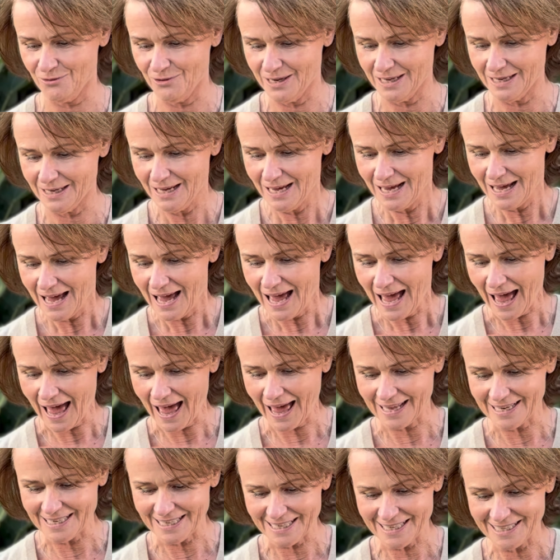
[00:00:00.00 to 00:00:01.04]
in,
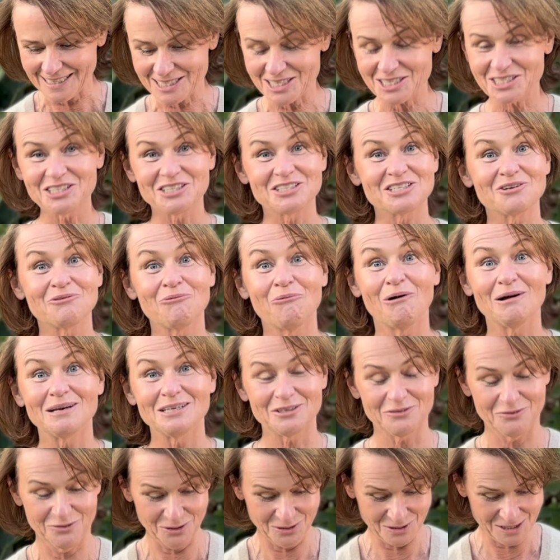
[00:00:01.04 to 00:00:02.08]
and it's just a
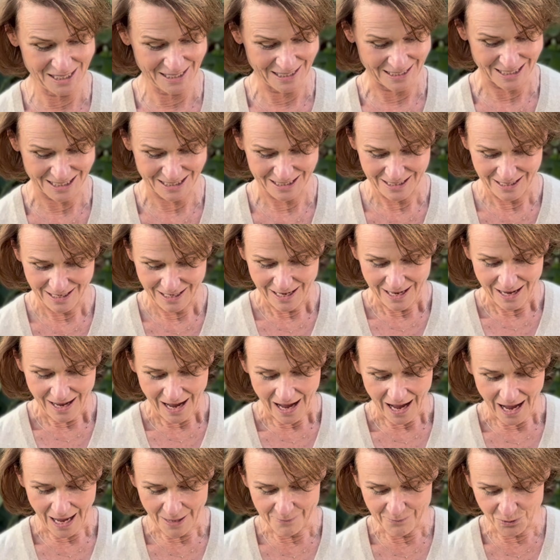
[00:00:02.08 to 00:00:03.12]
wonderful dish.
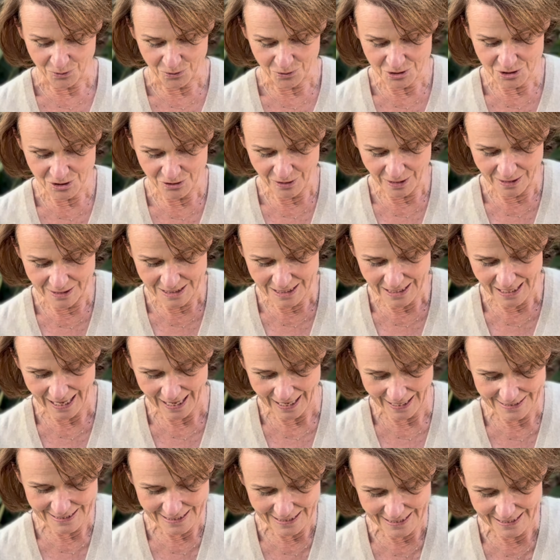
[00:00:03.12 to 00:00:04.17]
I'm also going to
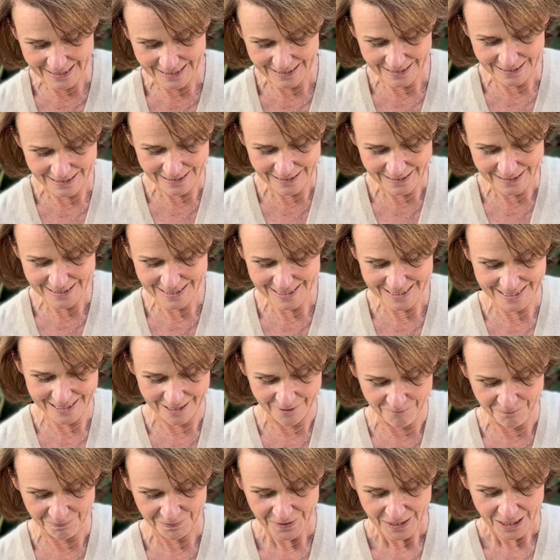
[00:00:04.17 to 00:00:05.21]
add in
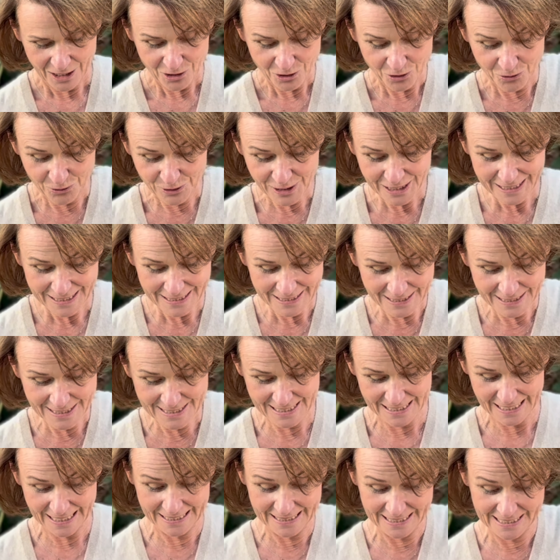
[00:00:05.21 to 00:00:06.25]
some greens.
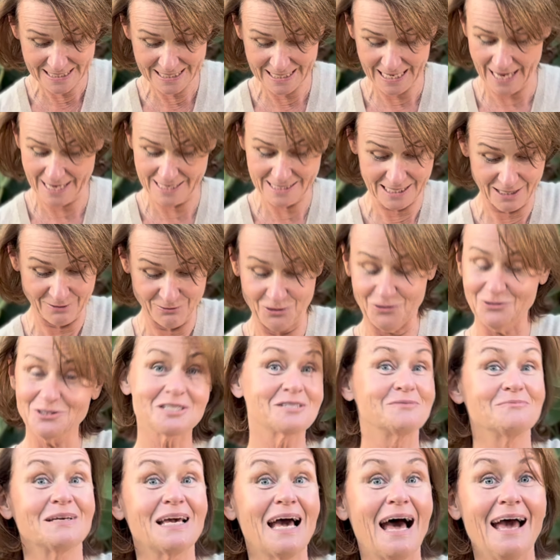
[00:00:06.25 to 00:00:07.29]
In this case, I've got
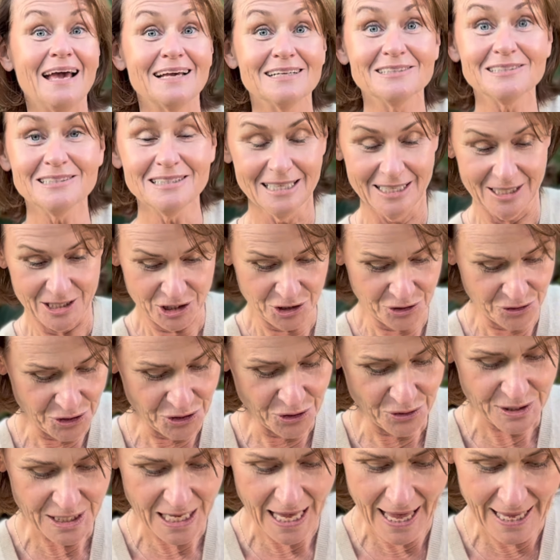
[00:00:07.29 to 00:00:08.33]
some kale. You
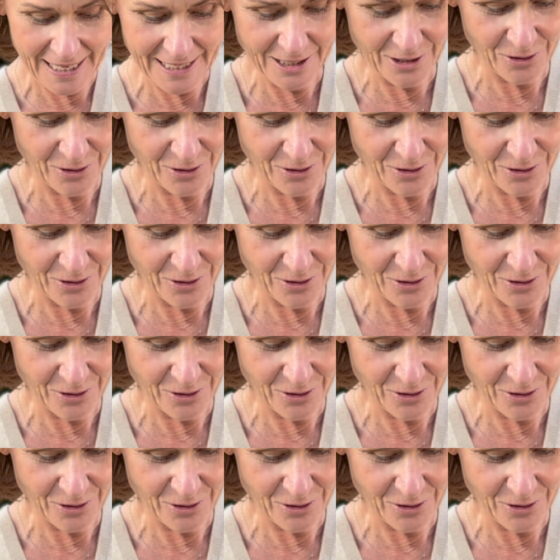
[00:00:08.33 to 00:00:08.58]
use any